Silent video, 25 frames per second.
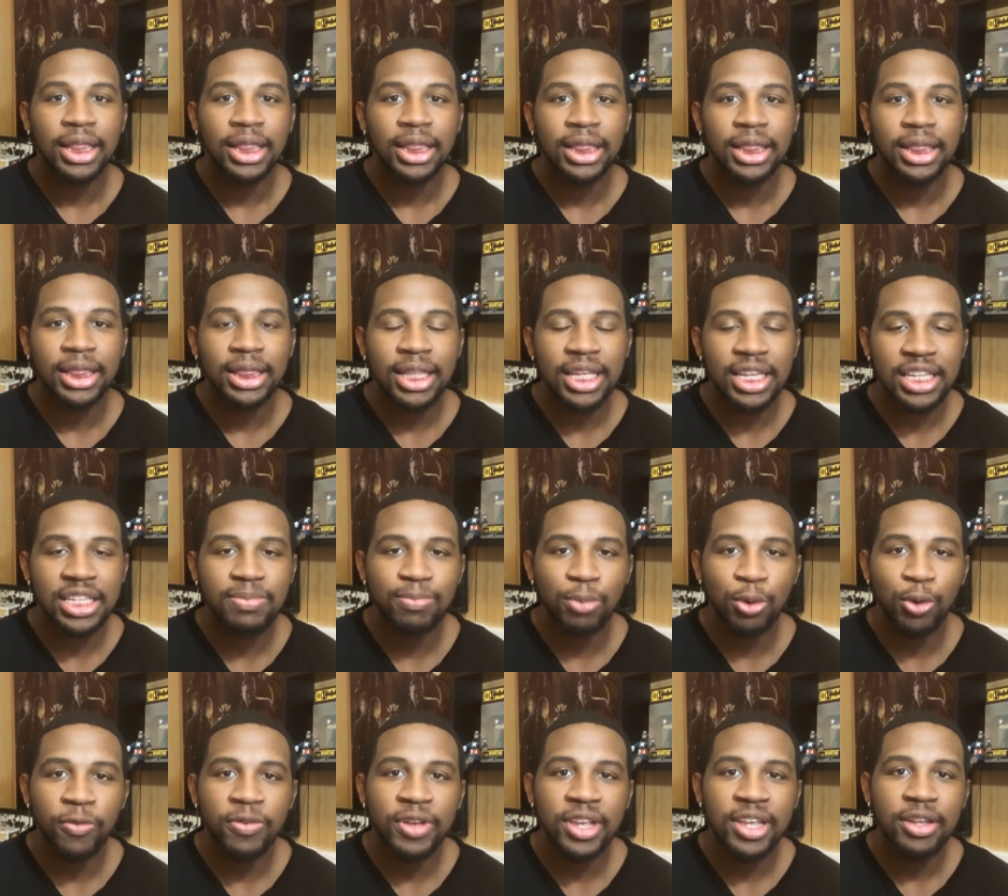This
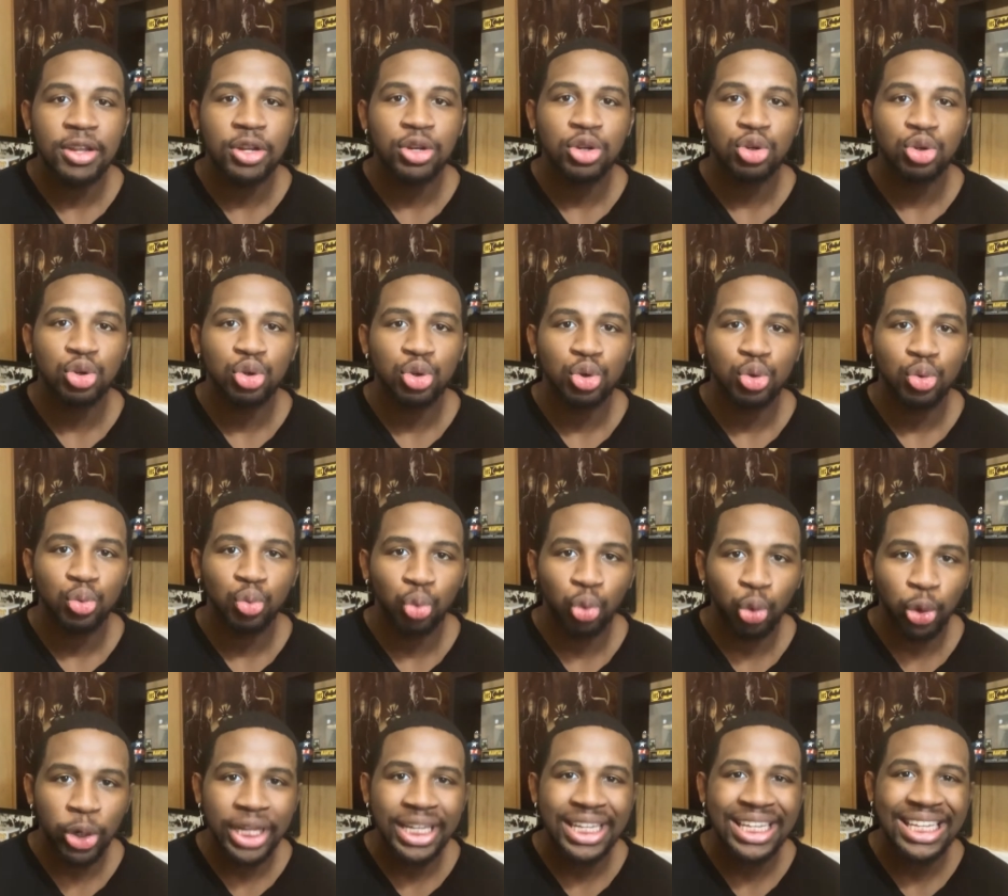movie
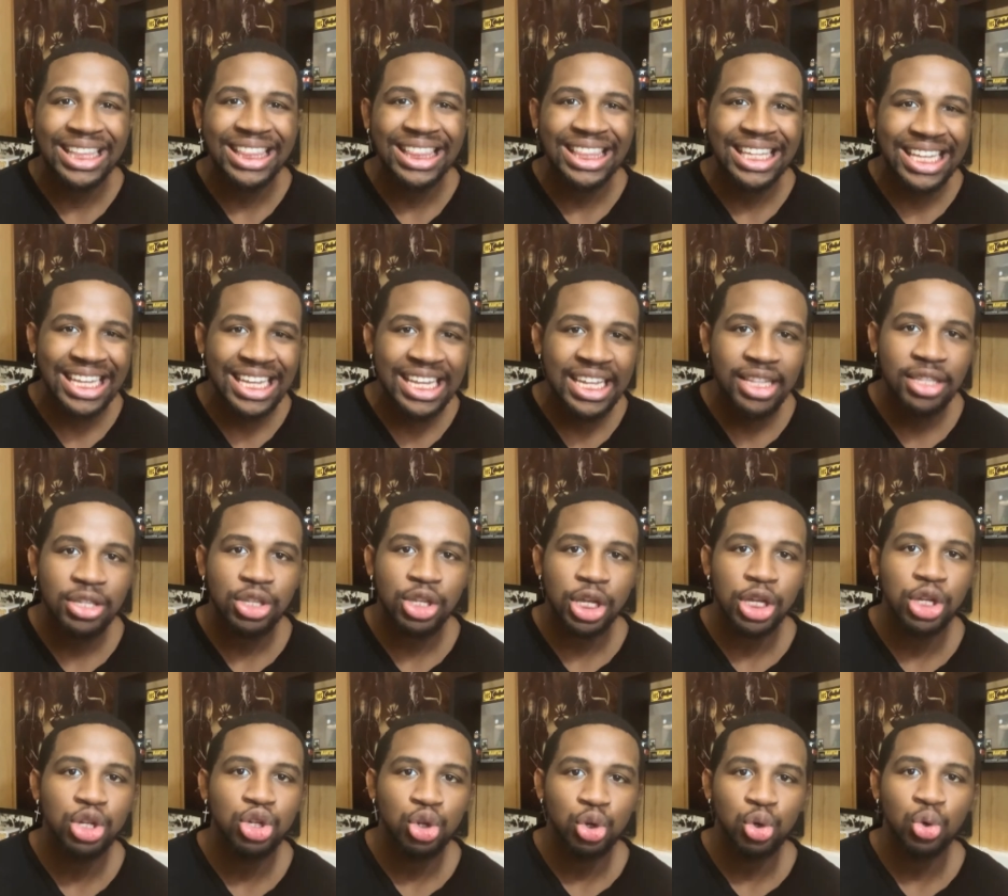really leans
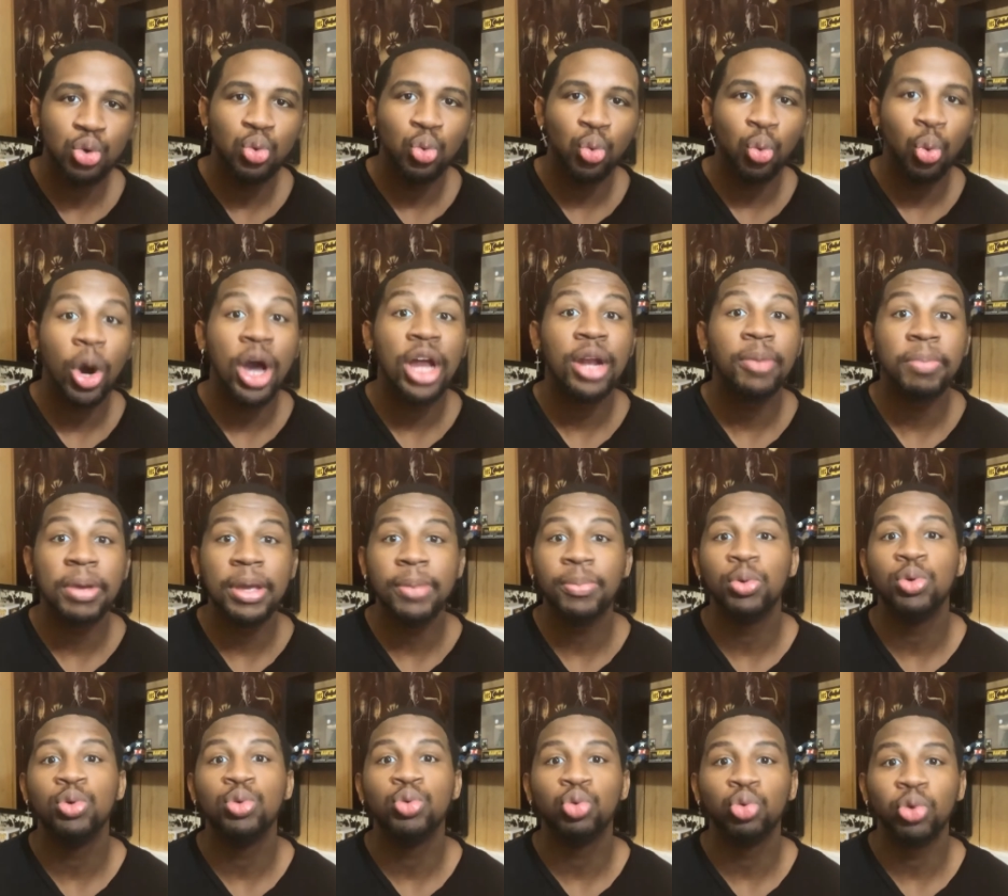into what
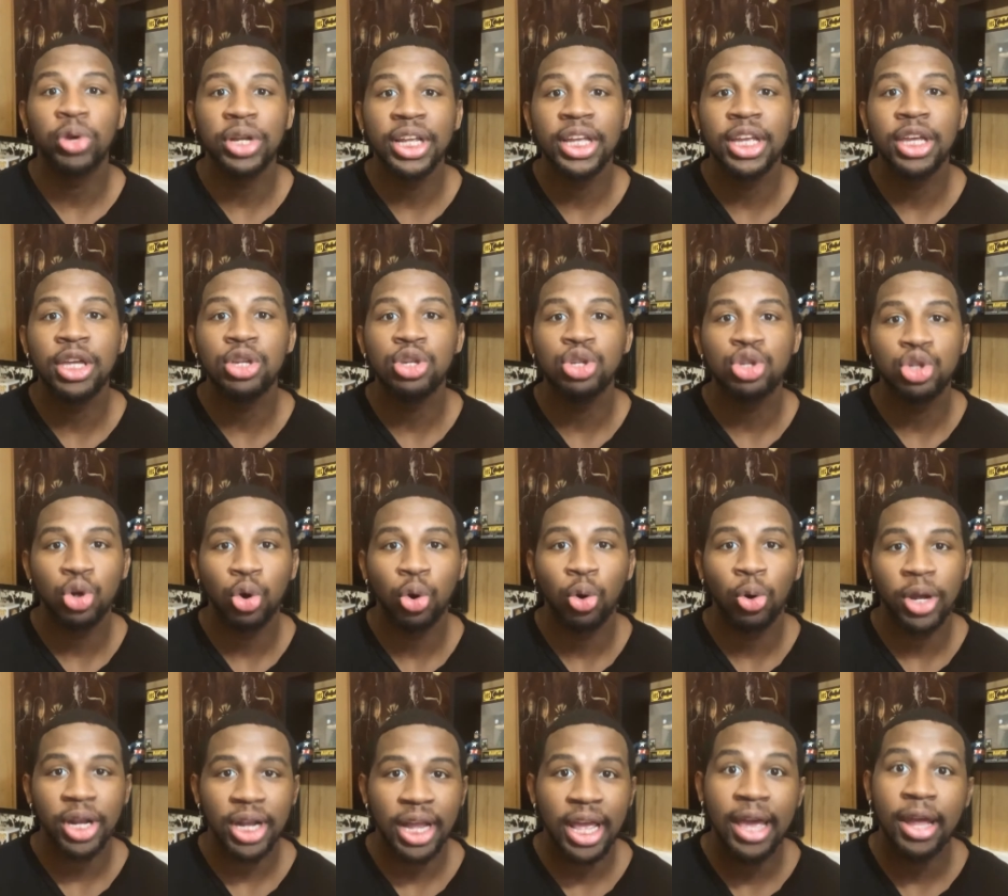people really
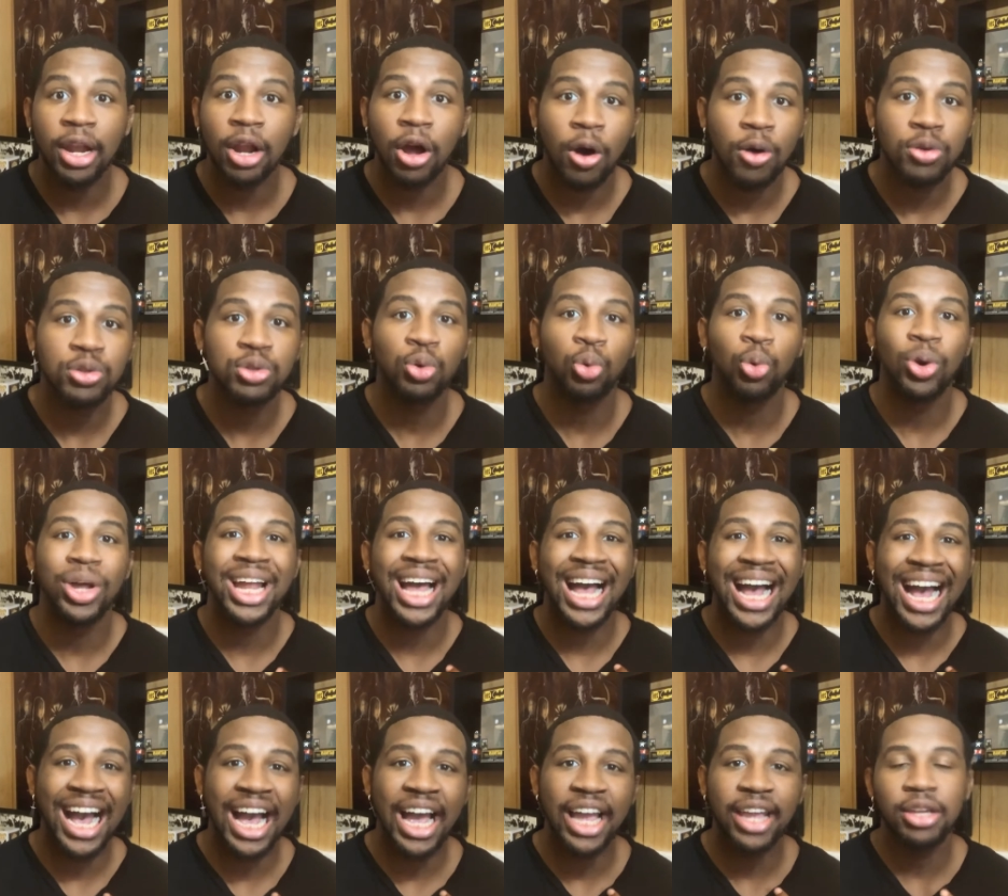enjoyed and also what
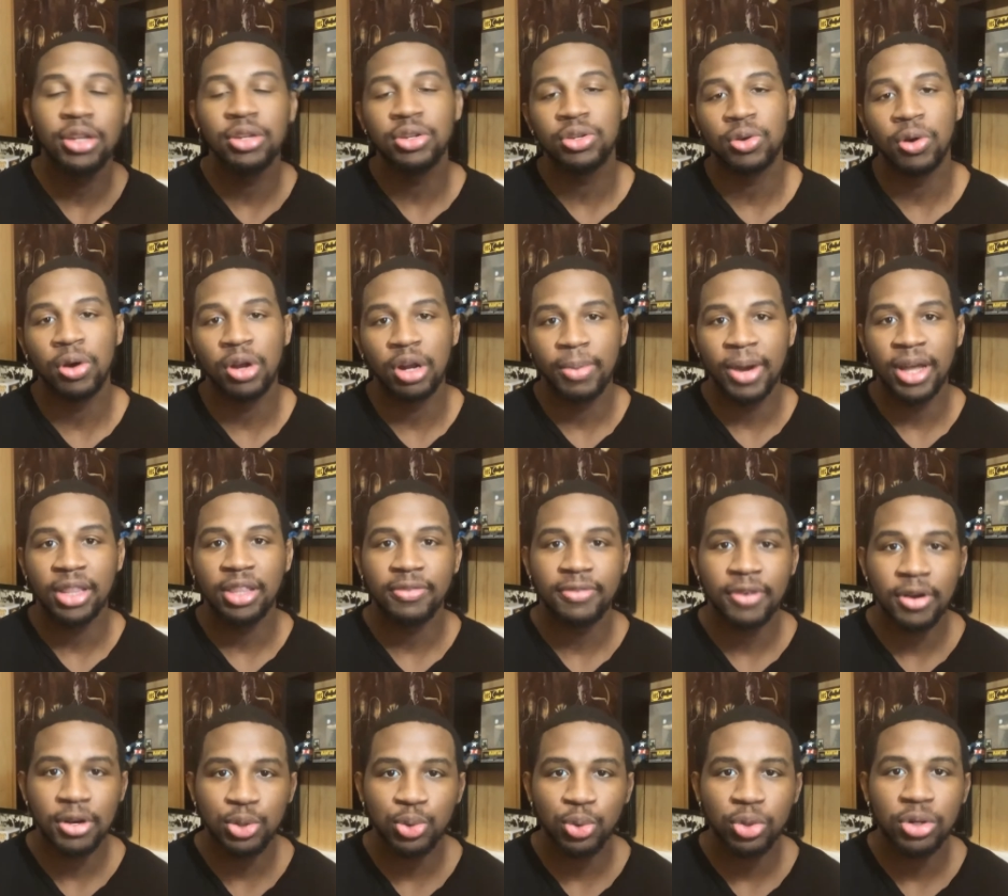I enjoyed about the
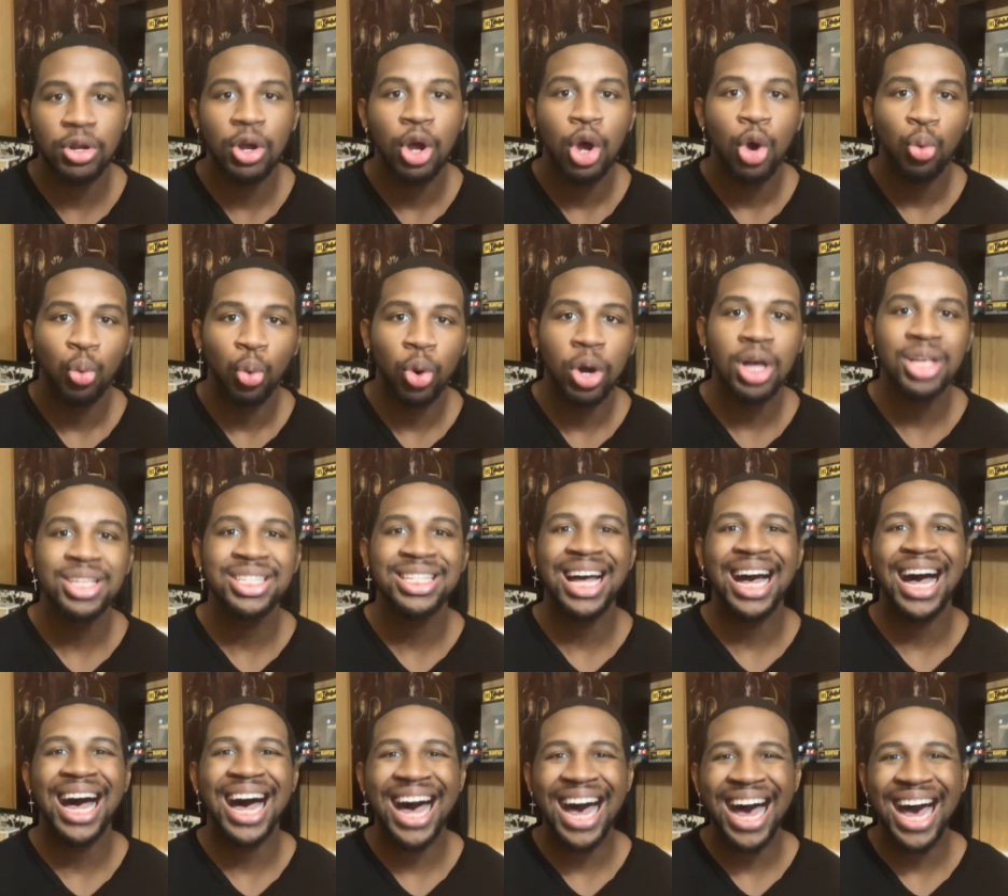first one was
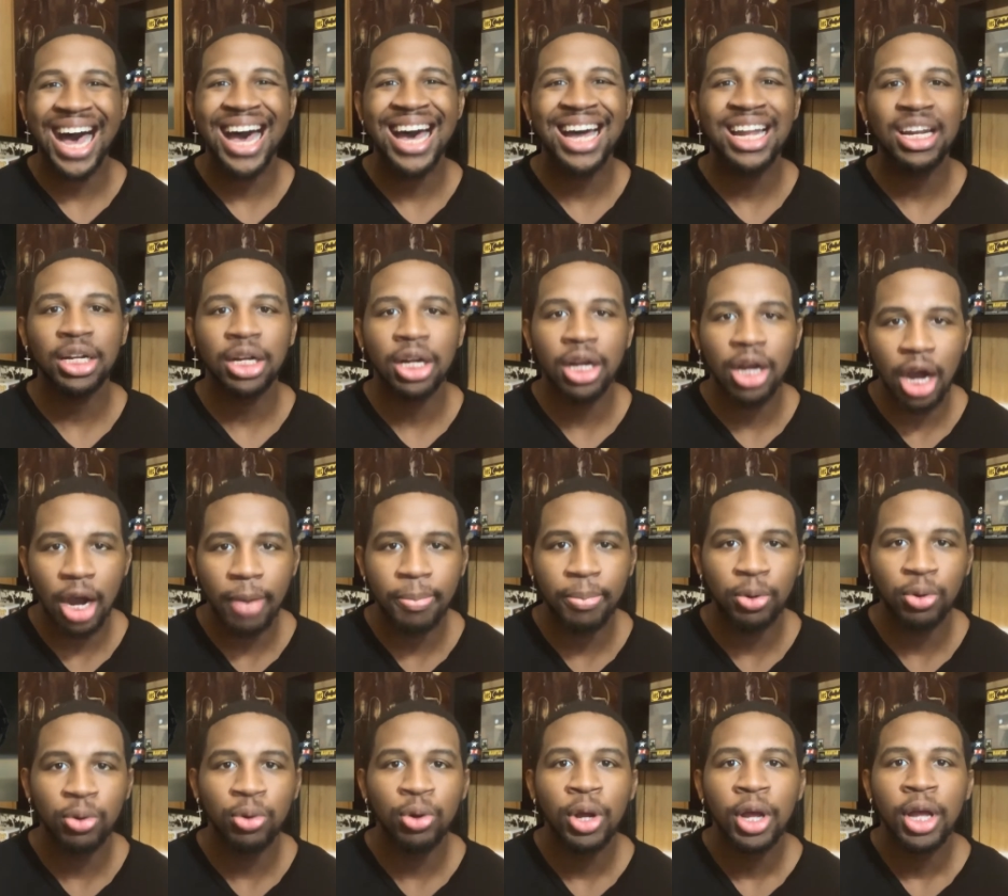the odd
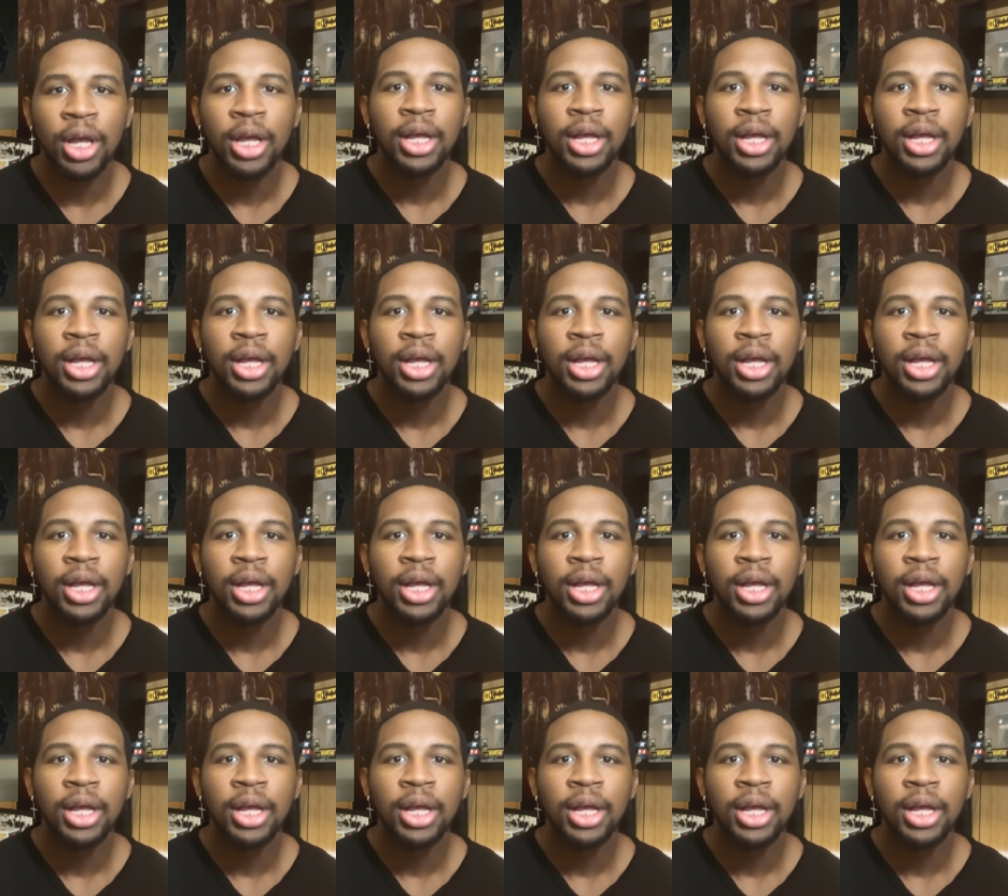couple